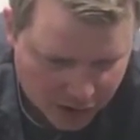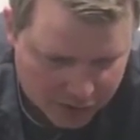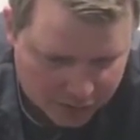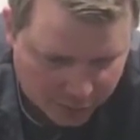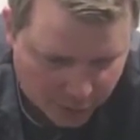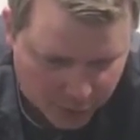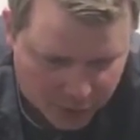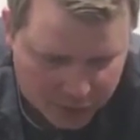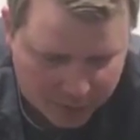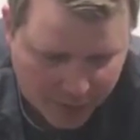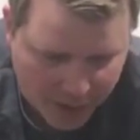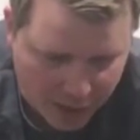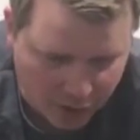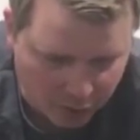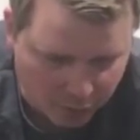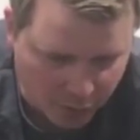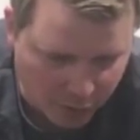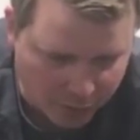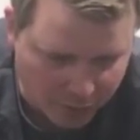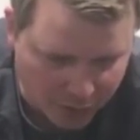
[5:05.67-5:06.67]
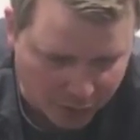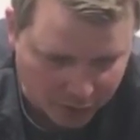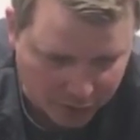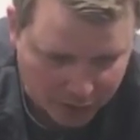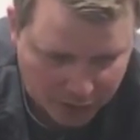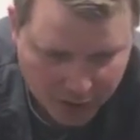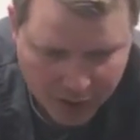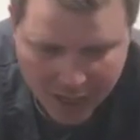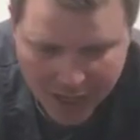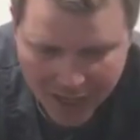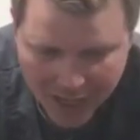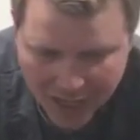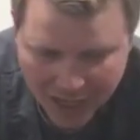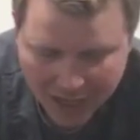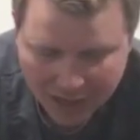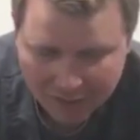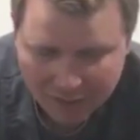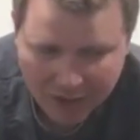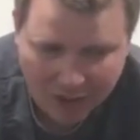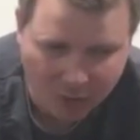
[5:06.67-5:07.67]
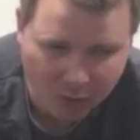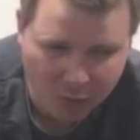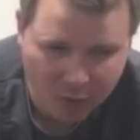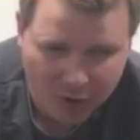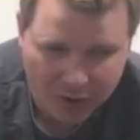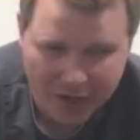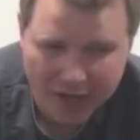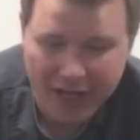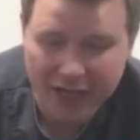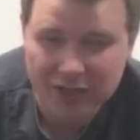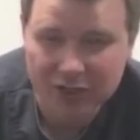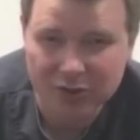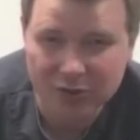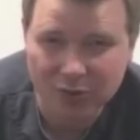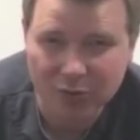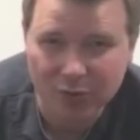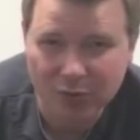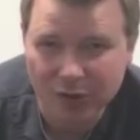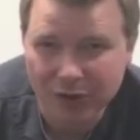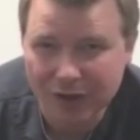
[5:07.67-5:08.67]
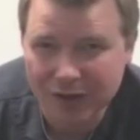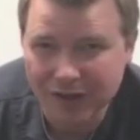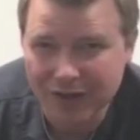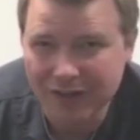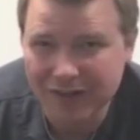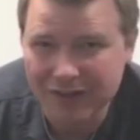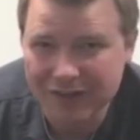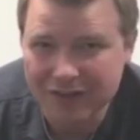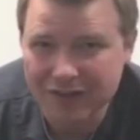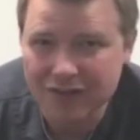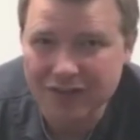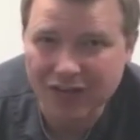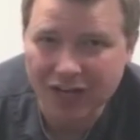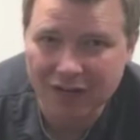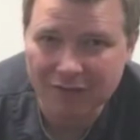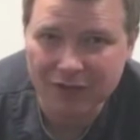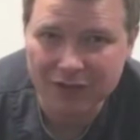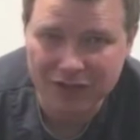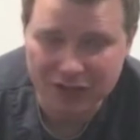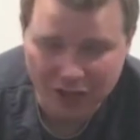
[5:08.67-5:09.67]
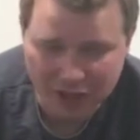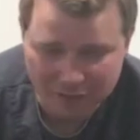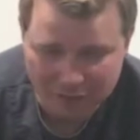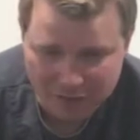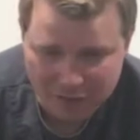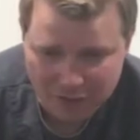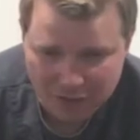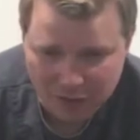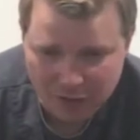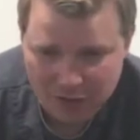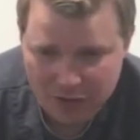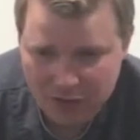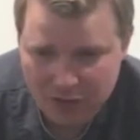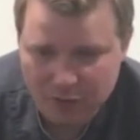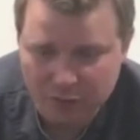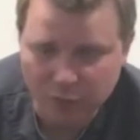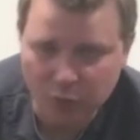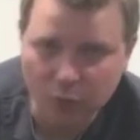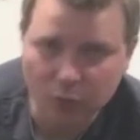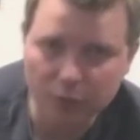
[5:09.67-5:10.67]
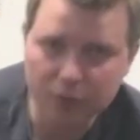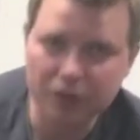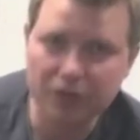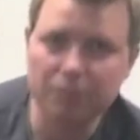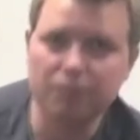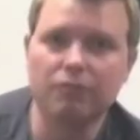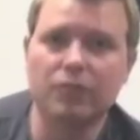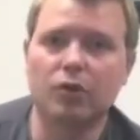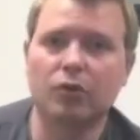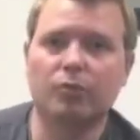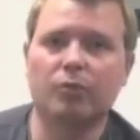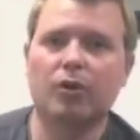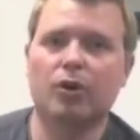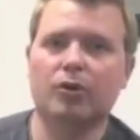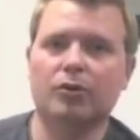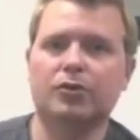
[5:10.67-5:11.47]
spinal mobility, I've got one extra one. This is kind of a toughie. So this is for the middle part of your